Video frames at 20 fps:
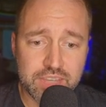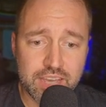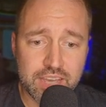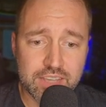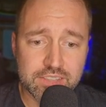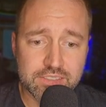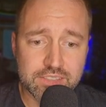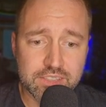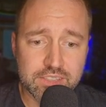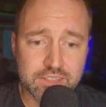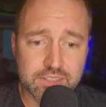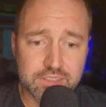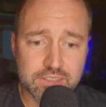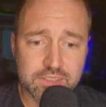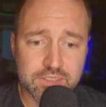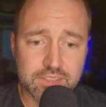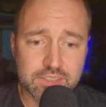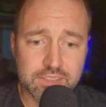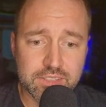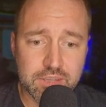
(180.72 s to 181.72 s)
has the
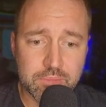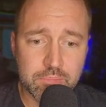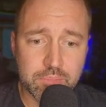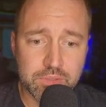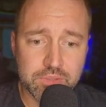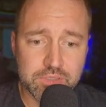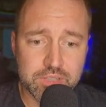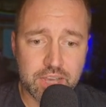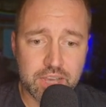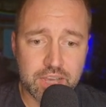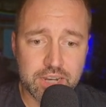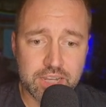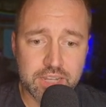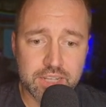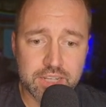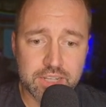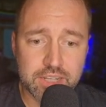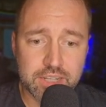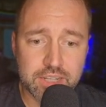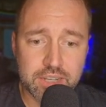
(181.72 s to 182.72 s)
little dimples on
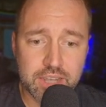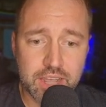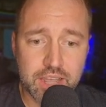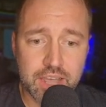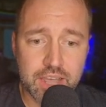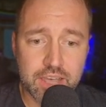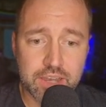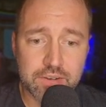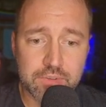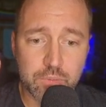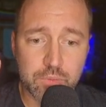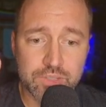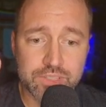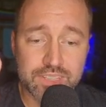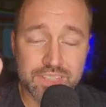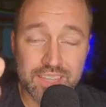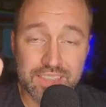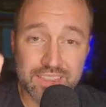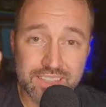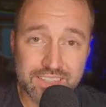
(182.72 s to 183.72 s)
it. And
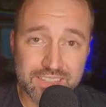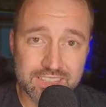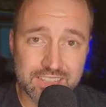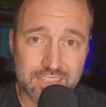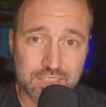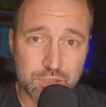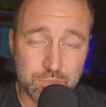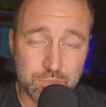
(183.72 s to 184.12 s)
once again, this sits